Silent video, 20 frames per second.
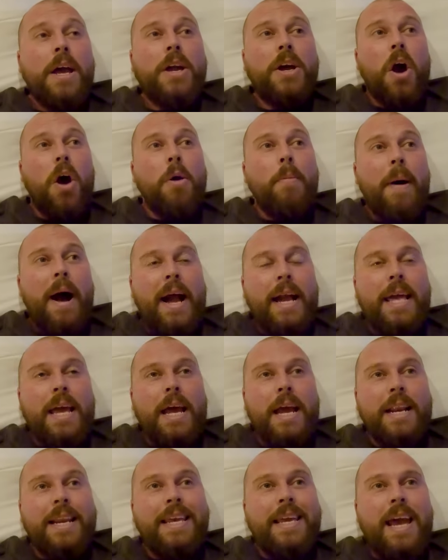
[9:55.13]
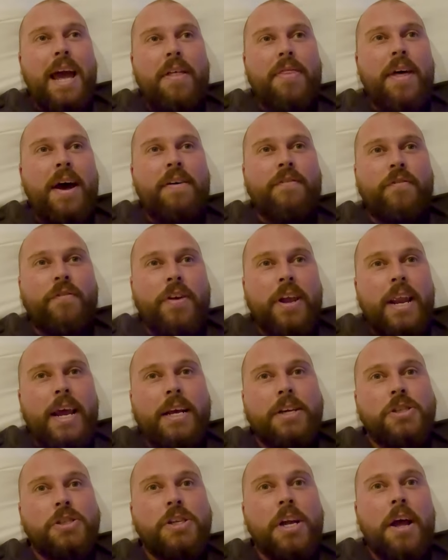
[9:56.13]
go back in, get that
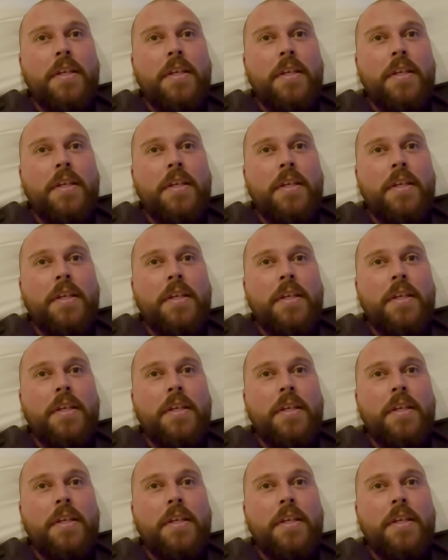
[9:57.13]
finished,